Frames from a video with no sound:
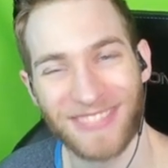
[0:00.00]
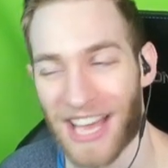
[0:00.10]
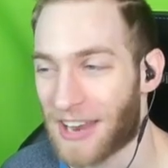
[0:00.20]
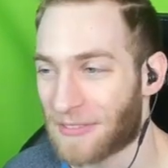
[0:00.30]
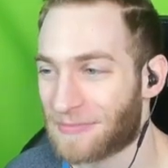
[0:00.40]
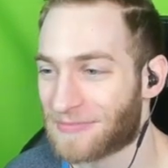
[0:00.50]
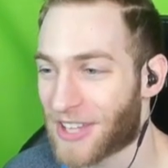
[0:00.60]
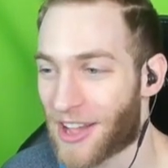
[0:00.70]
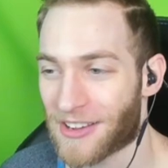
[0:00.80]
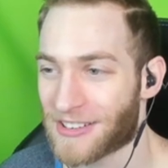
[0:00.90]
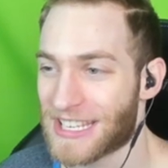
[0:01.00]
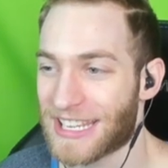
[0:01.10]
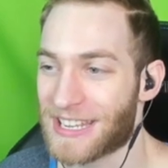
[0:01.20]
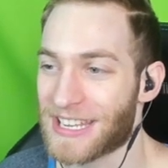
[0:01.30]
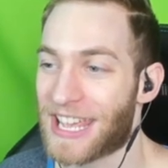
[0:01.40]
Got him. Tucker is
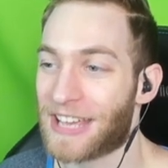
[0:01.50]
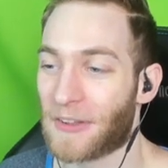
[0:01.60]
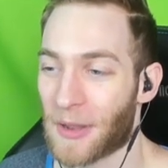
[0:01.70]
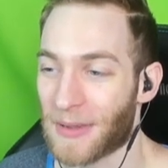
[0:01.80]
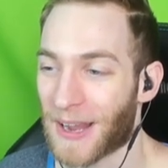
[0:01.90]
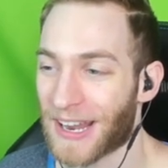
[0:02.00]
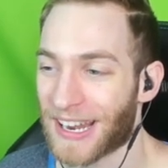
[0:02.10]
getting the community's up here.